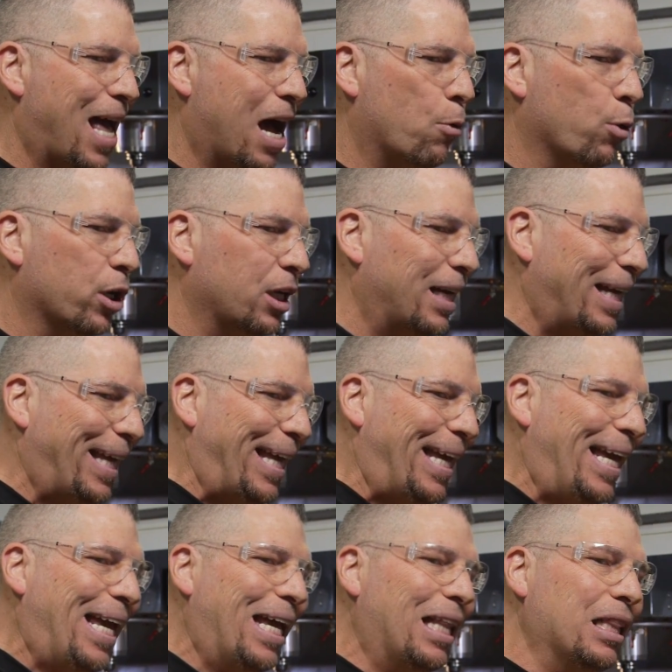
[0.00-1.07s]
now we're gonna
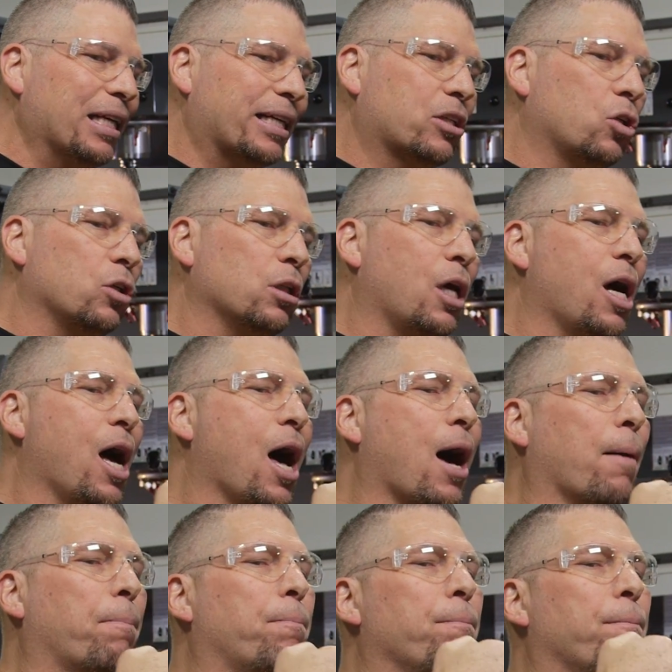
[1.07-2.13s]
helical
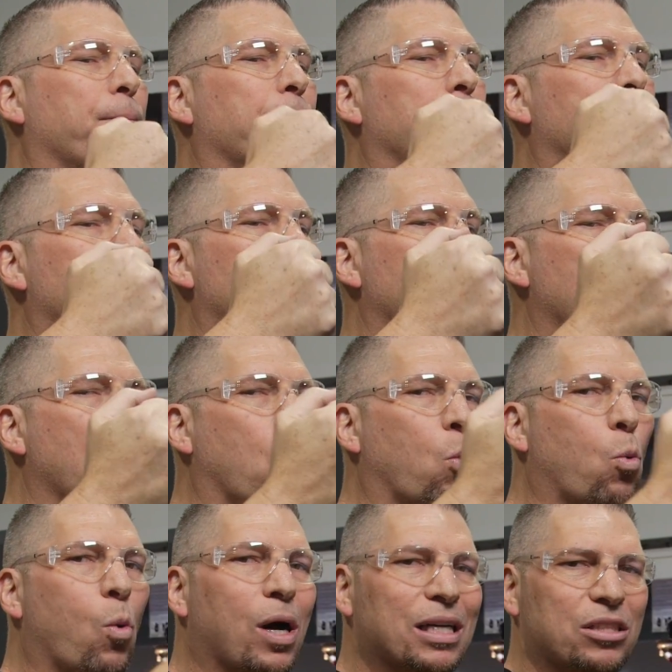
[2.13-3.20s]
up
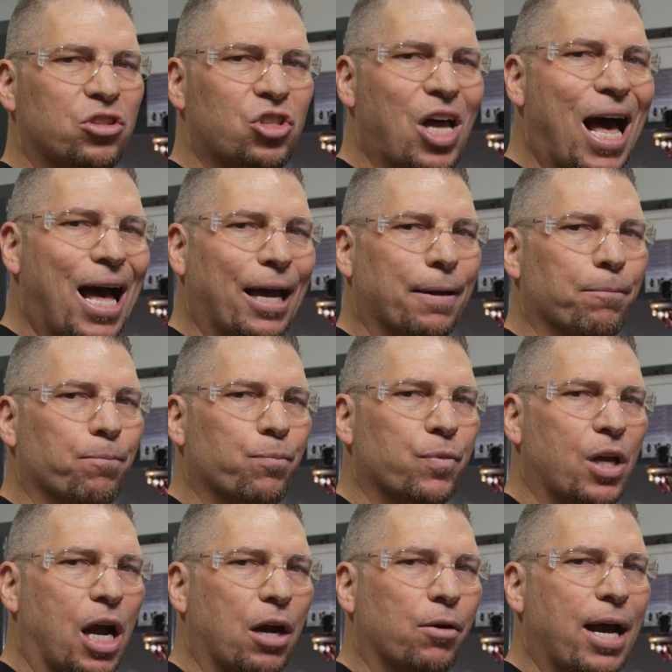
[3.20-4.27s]
one time,
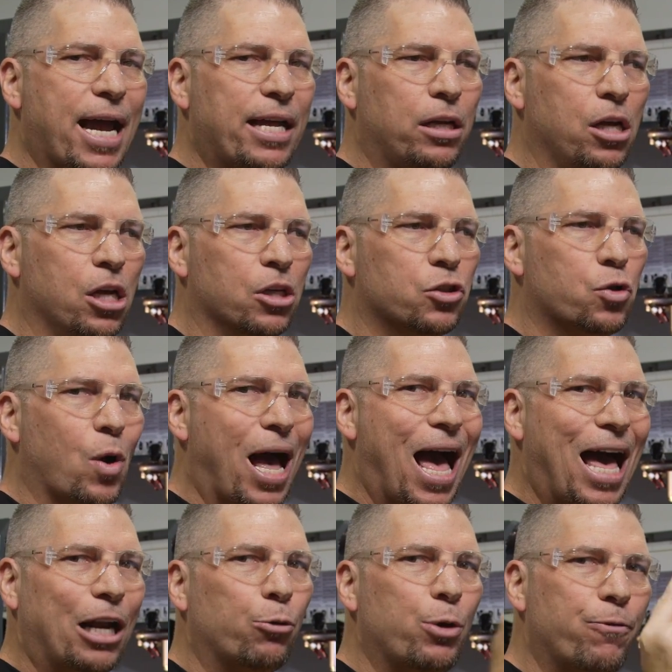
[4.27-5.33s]
all right? So
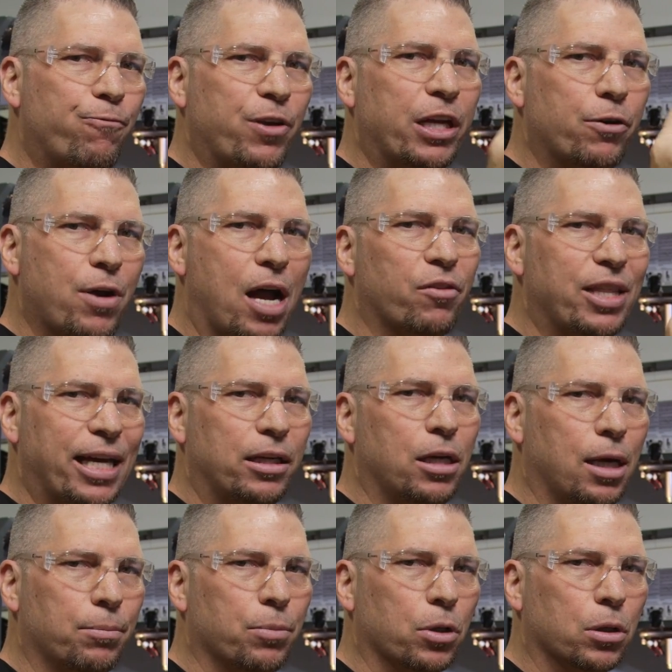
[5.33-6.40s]
how do we figure out that
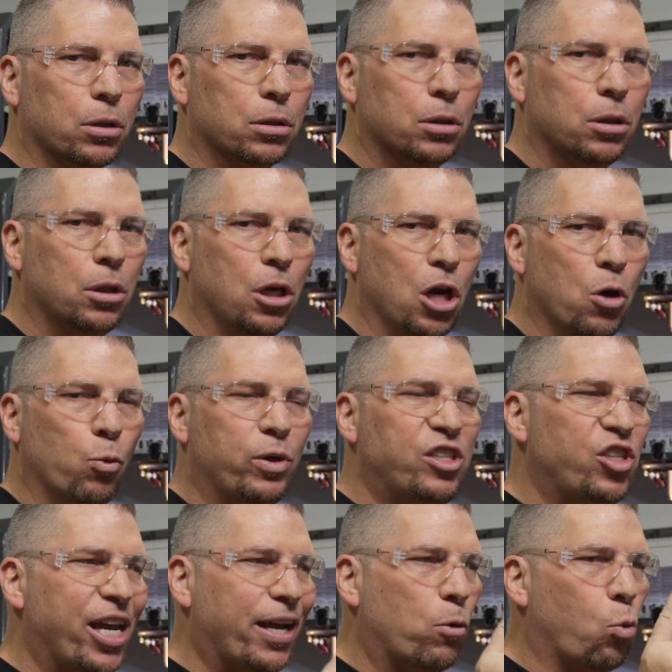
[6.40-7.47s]
number? We
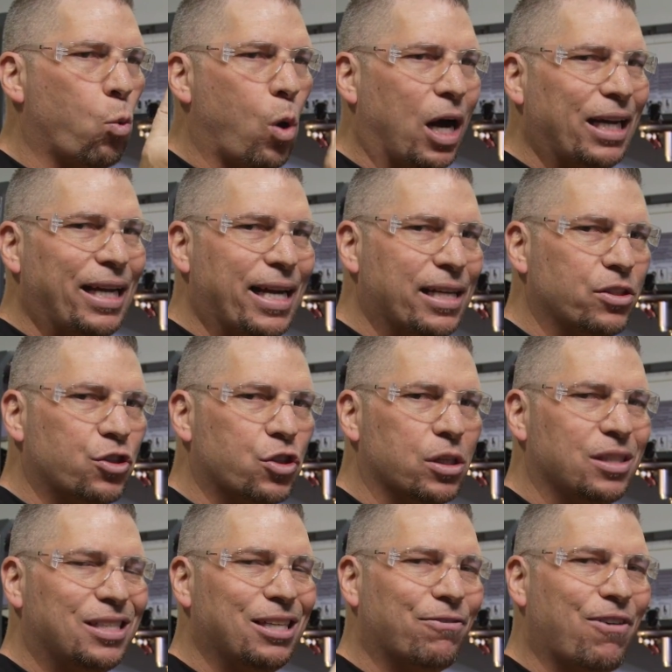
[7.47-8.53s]
take one inch
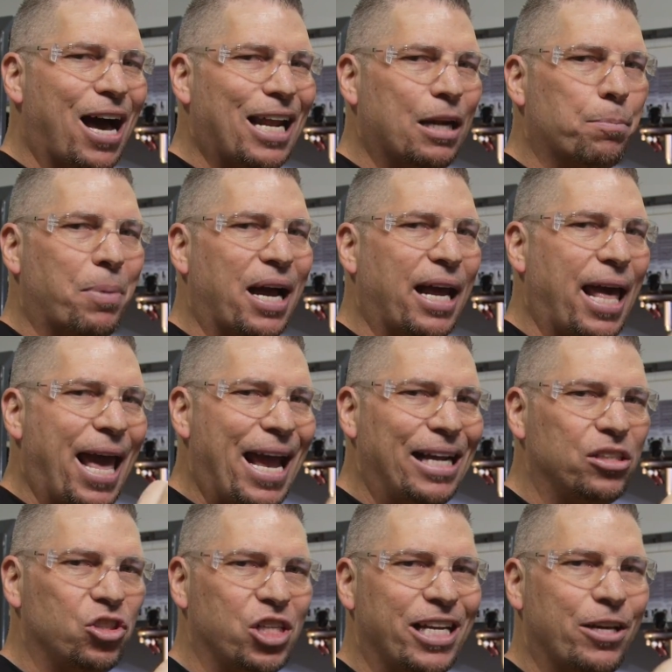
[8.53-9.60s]
divided by
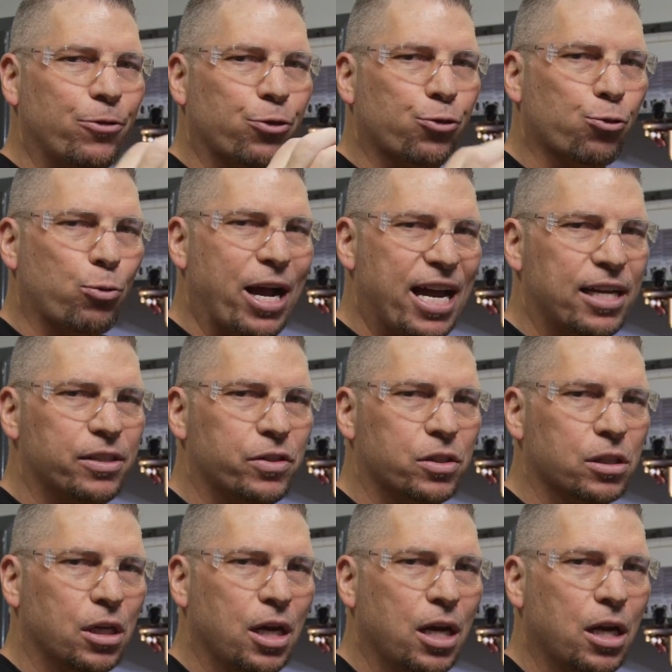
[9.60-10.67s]
18 threads,